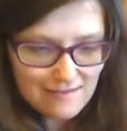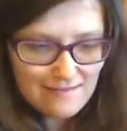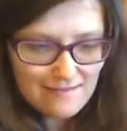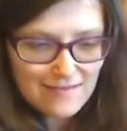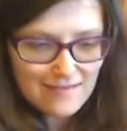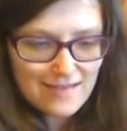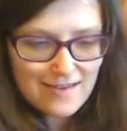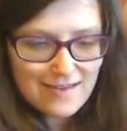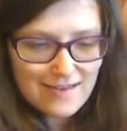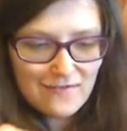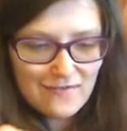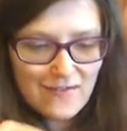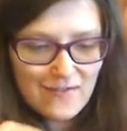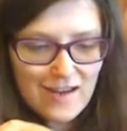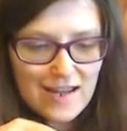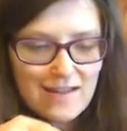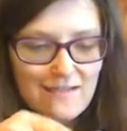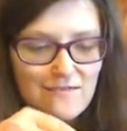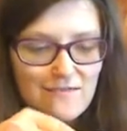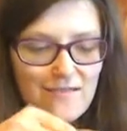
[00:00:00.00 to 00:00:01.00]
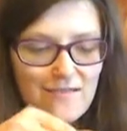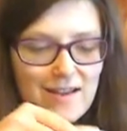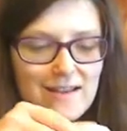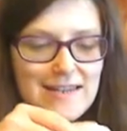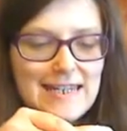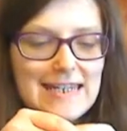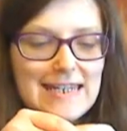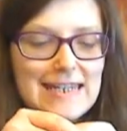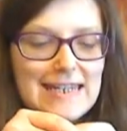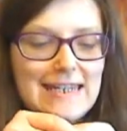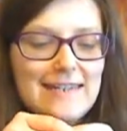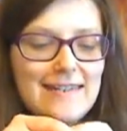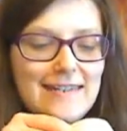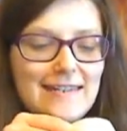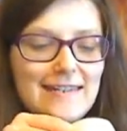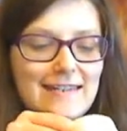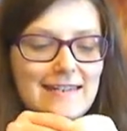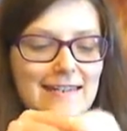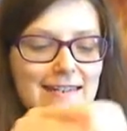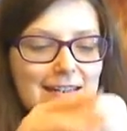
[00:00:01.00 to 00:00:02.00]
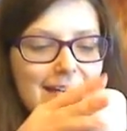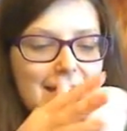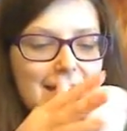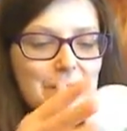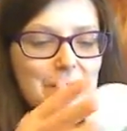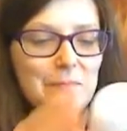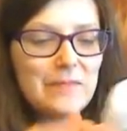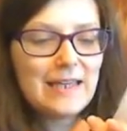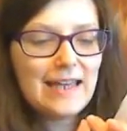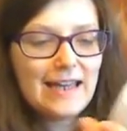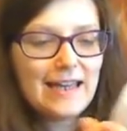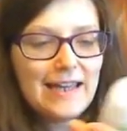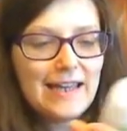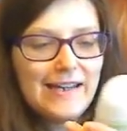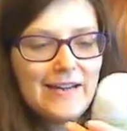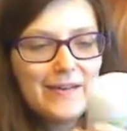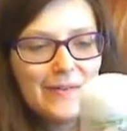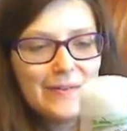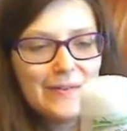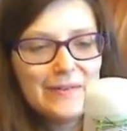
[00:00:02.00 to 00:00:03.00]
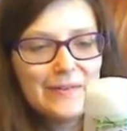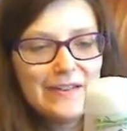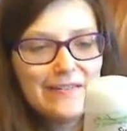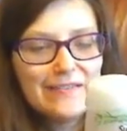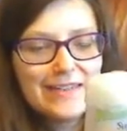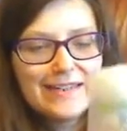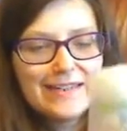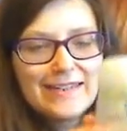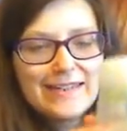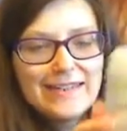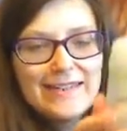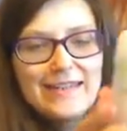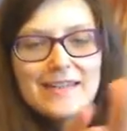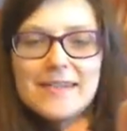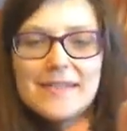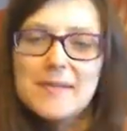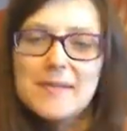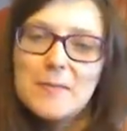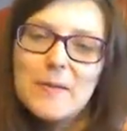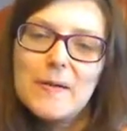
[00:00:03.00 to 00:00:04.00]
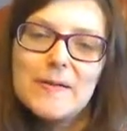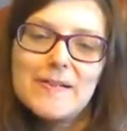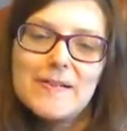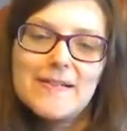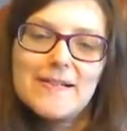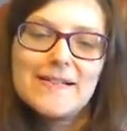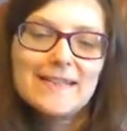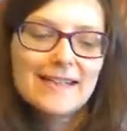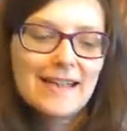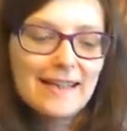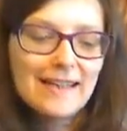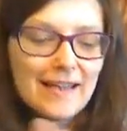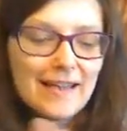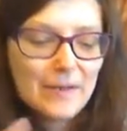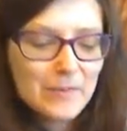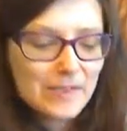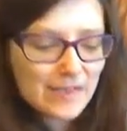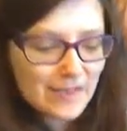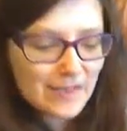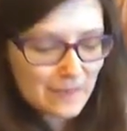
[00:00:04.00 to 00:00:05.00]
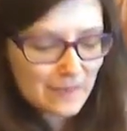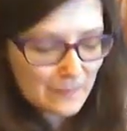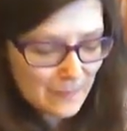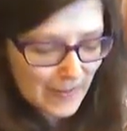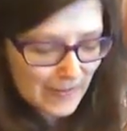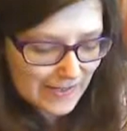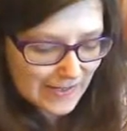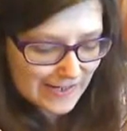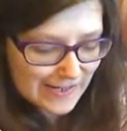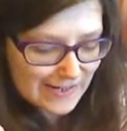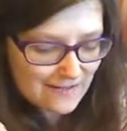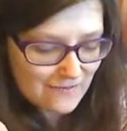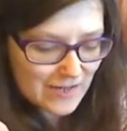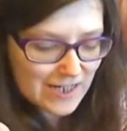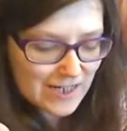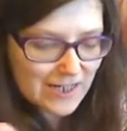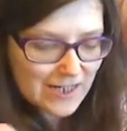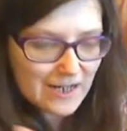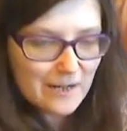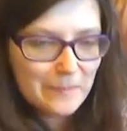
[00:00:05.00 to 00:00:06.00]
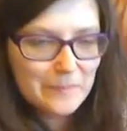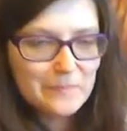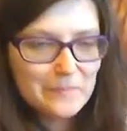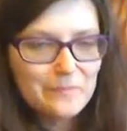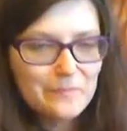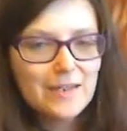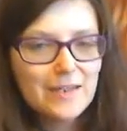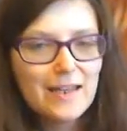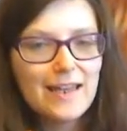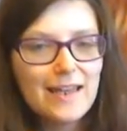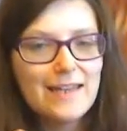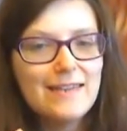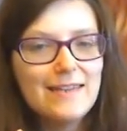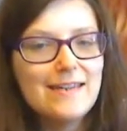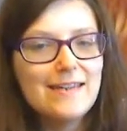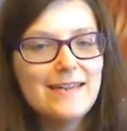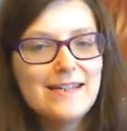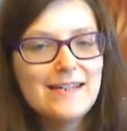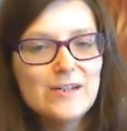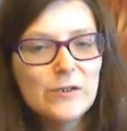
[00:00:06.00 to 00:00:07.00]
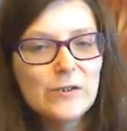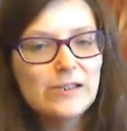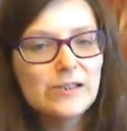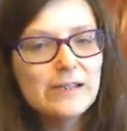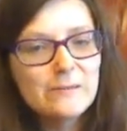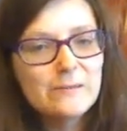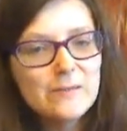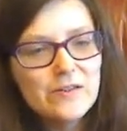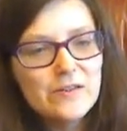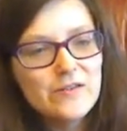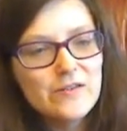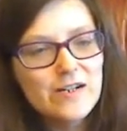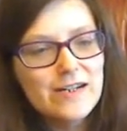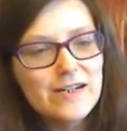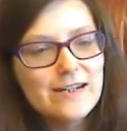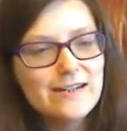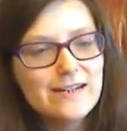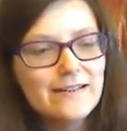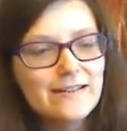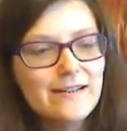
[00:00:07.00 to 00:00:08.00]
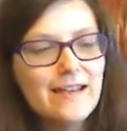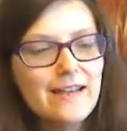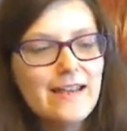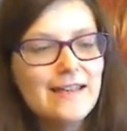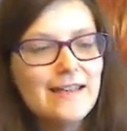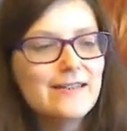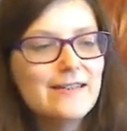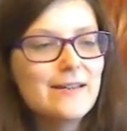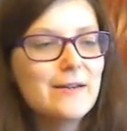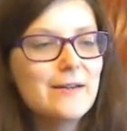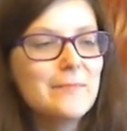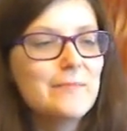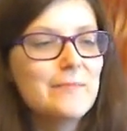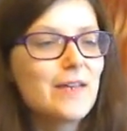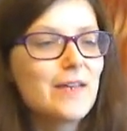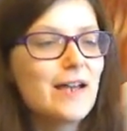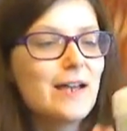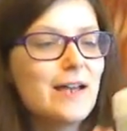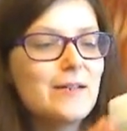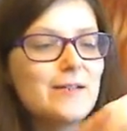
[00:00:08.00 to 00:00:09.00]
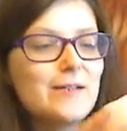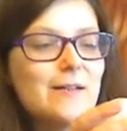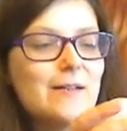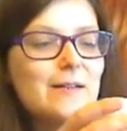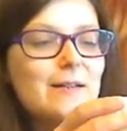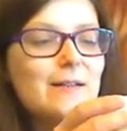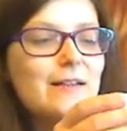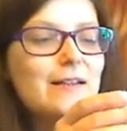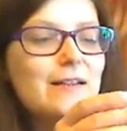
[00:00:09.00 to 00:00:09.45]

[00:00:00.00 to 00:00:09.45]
well, that's very, very easy to be getting on with. So that's the product and that was the unboxing video and the initial demonstration. So I shall